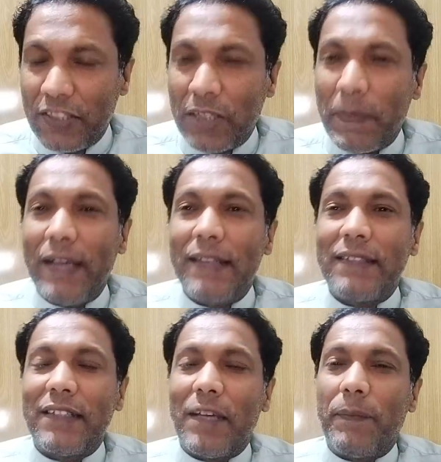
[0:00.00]

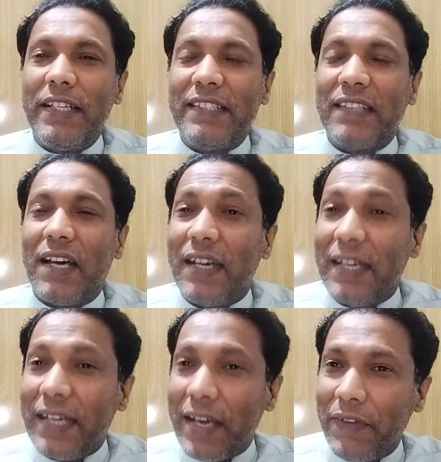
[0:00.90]
Shimalis Abdisa
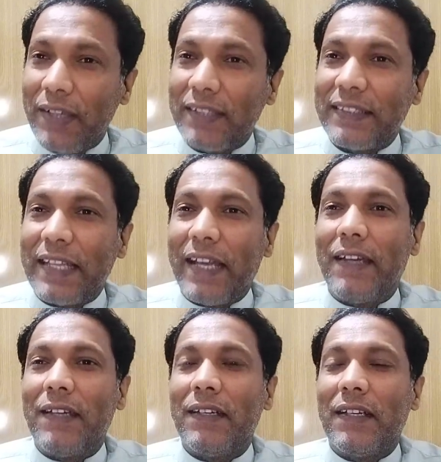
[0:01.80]
never
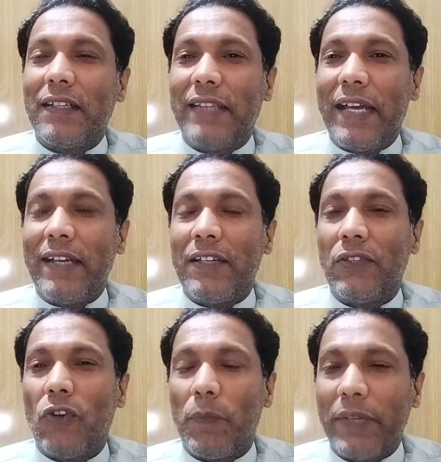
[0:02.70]
said that
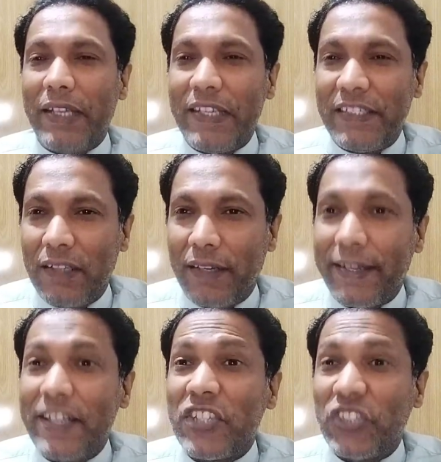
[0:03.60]
the operation
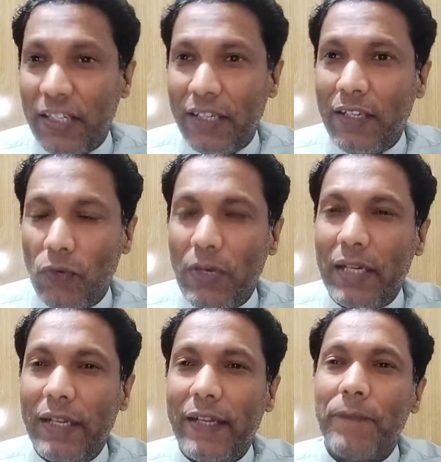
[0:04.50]
against Shine
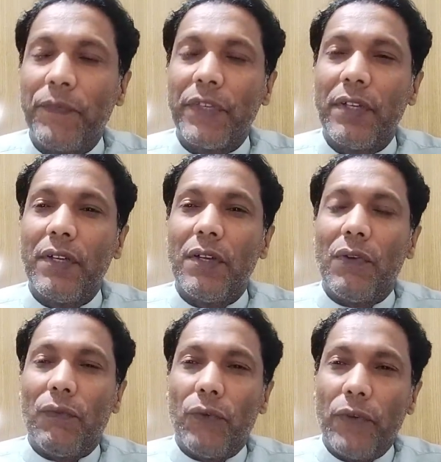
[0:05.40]
OLA
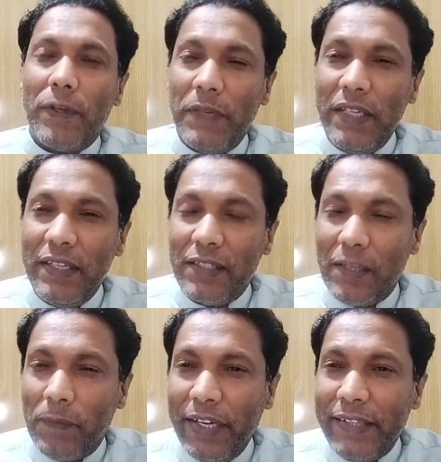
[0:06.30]
would be
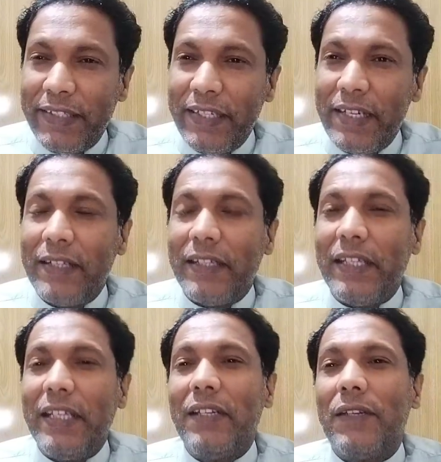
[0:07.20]
completed
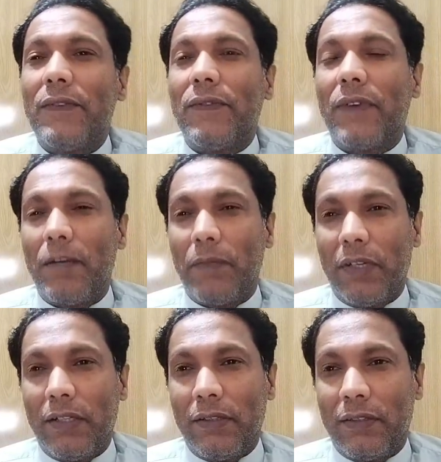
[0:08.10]
in 1
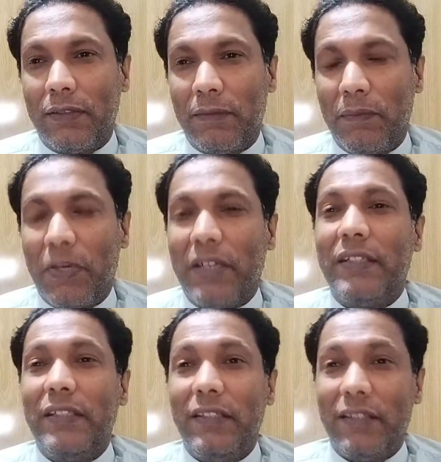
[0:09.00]
month. But
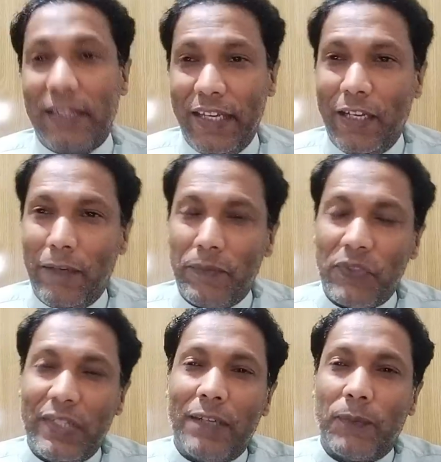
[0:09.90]
he
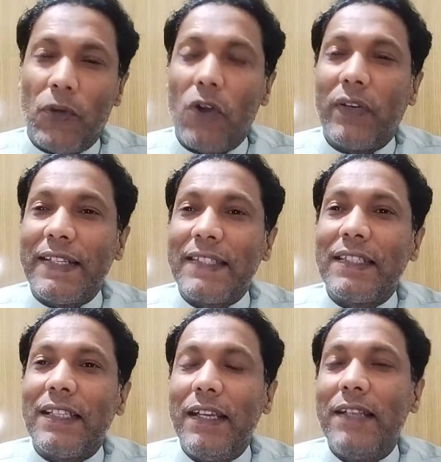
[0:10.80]
claims that
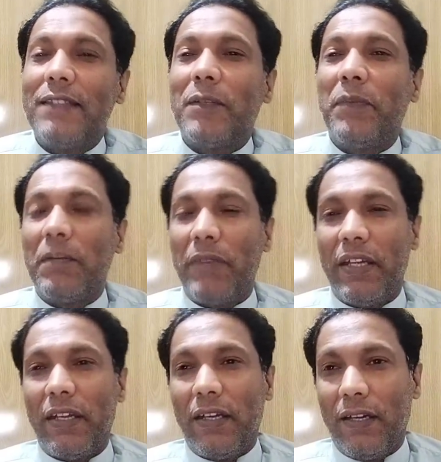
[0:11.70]
progress is being
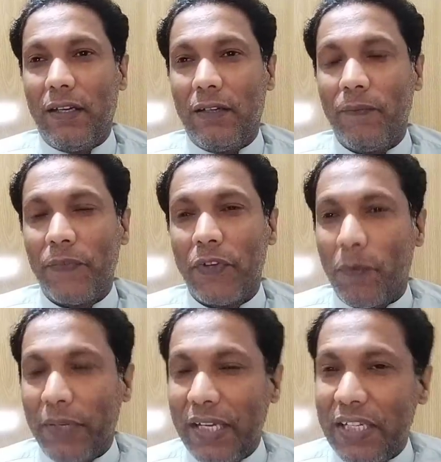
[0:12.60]
made.
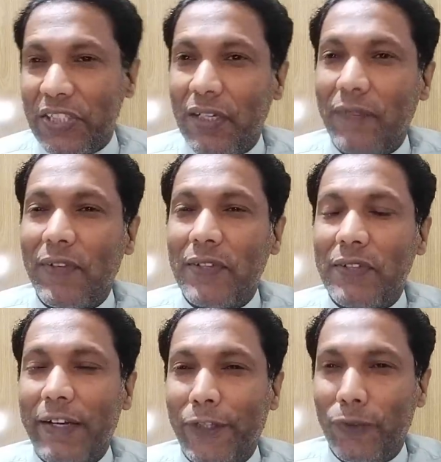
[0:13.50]
Operation will
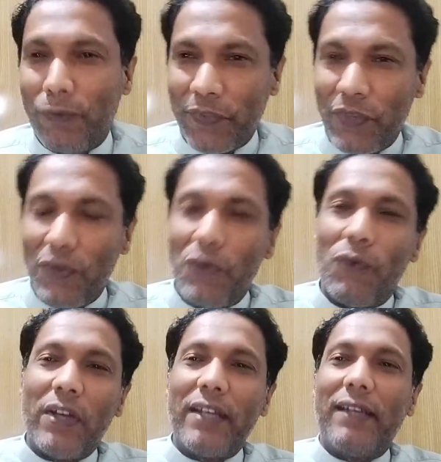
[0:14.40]
continue.
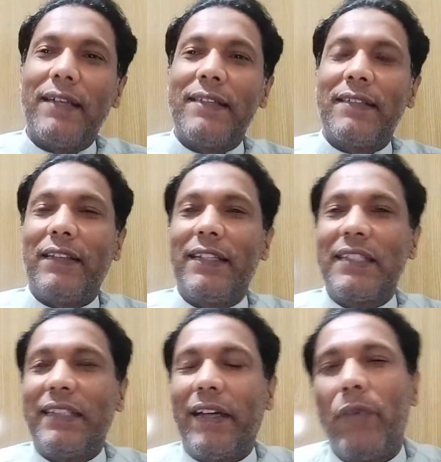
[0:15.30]
What does this
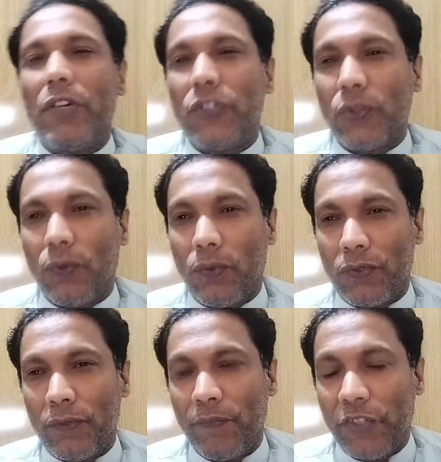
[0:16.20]
statement show?
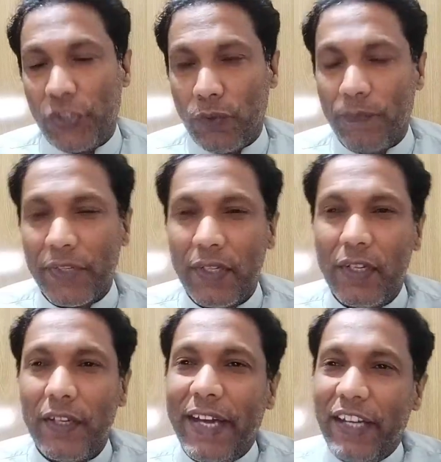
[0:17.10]

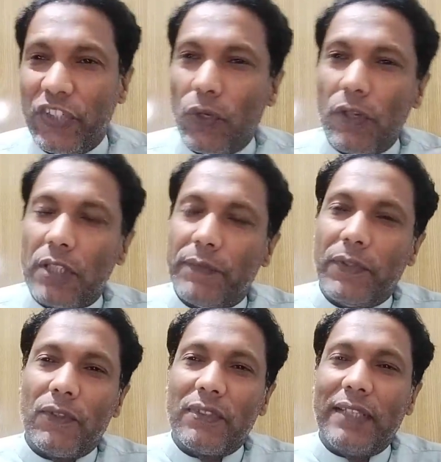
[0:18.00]
It shows,
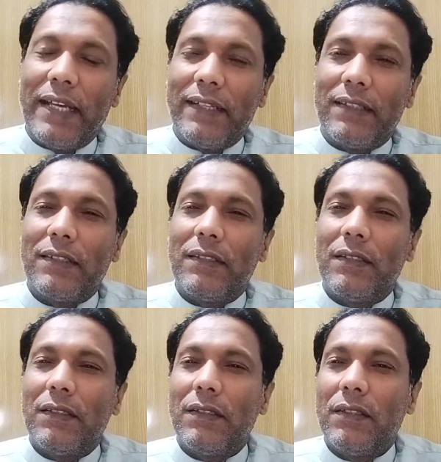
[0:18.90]
viewers, that
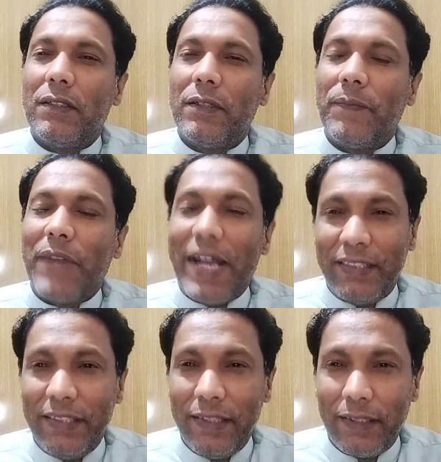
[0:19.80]
I
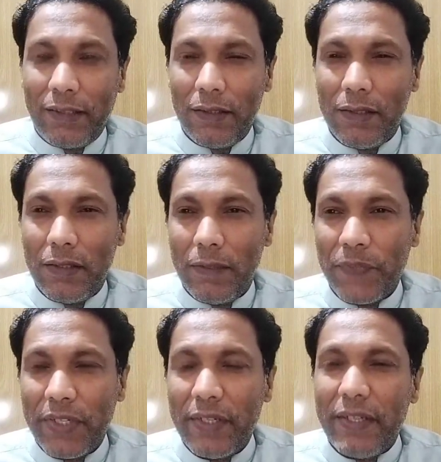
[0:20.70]
think
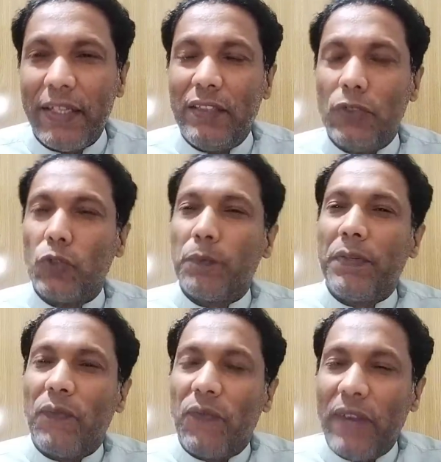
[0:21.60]

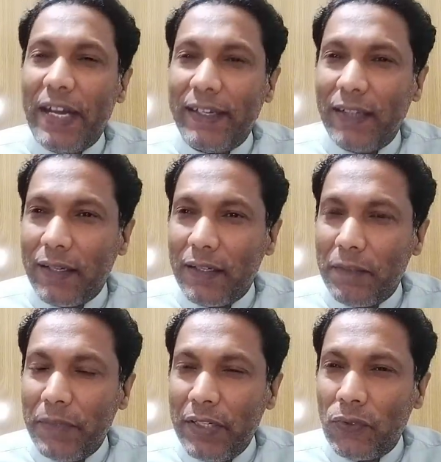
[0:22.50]
Ethiopian federal
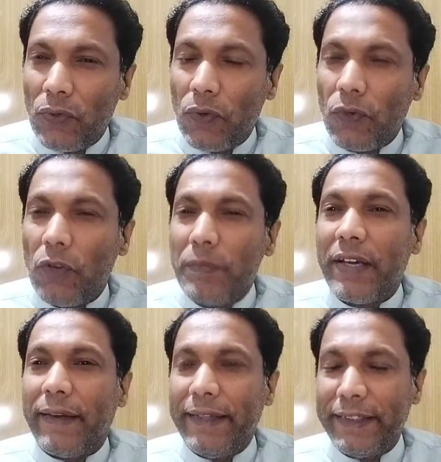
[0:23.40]
government,
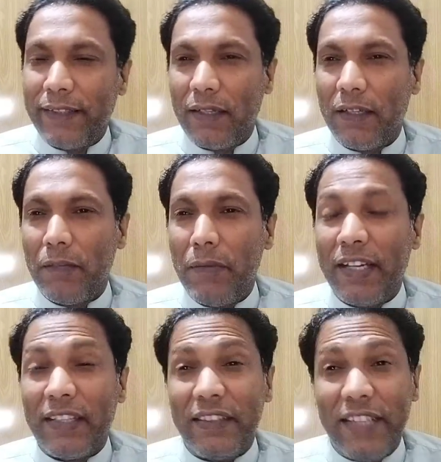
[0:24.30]
Oromia regional
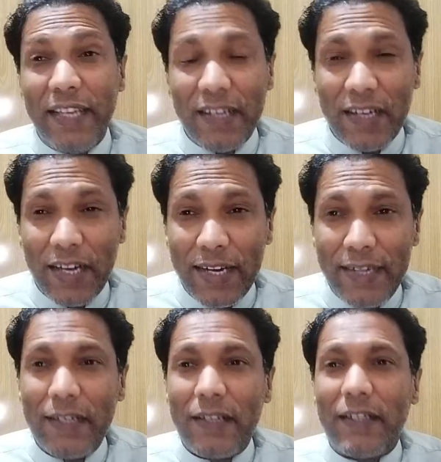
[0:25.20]
government, they
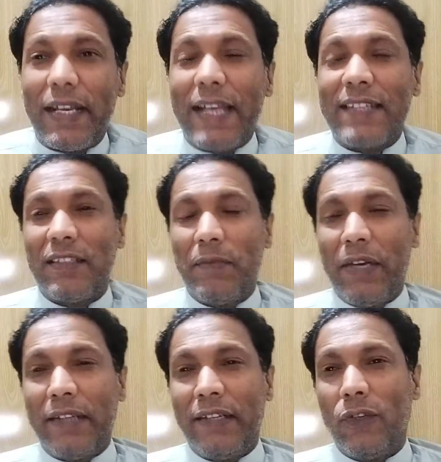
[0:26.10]

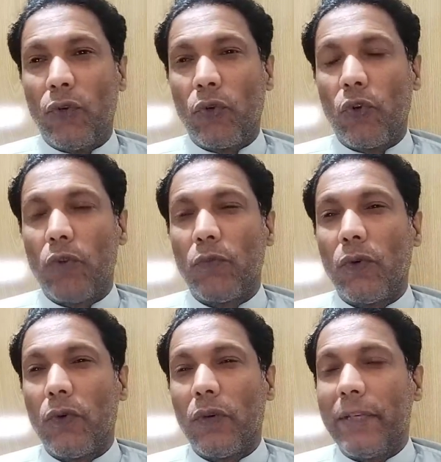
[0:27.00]
underestimated
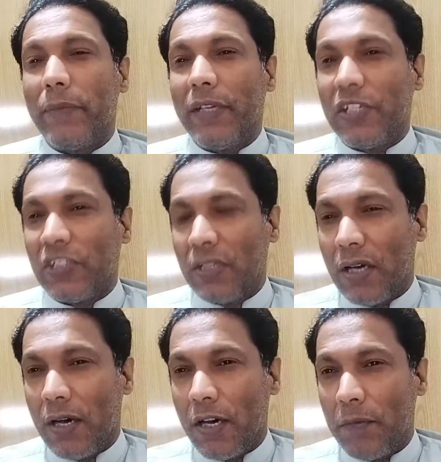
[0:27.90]
Oromo Liberation
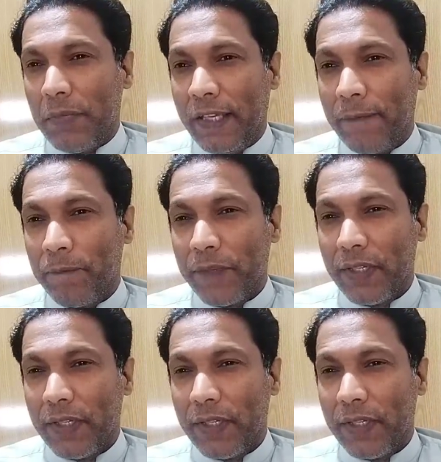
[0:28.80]
Army.